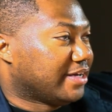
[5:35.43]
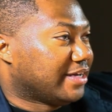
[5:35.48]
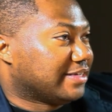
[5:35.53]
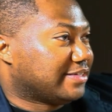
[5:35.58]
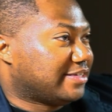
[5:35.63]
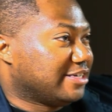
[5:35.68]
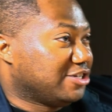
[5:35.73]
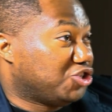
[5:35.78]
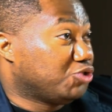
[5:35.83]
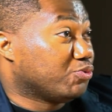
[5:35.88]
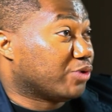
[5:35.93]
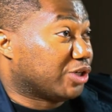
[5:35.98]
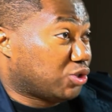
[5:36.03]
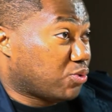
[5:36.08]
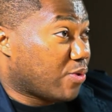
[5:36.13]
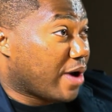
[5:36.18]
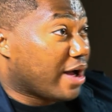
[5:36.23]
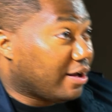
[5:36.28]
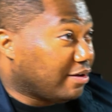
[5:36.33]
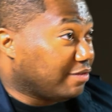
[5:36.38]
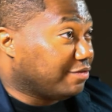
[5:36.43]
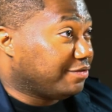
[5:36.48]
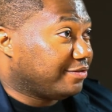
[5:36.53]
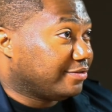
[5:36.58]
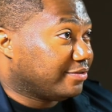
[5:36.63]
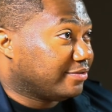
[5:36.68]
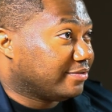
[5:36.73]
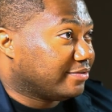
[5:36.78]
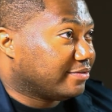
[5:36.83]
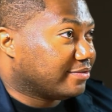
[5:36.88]
since you were
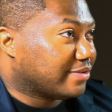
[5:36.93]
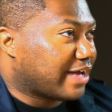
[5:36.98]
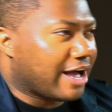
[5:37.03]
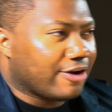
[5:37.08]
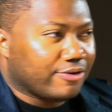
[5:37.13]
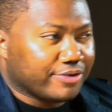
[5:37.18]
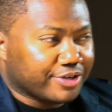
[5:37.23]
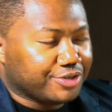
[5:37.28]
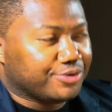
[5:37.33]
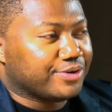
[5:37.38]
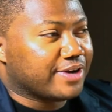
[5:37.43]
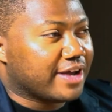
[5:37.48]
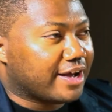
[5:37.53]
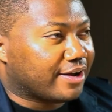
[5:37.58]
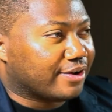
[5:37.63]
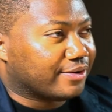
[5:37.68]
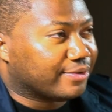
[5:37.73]
12. How old are you now?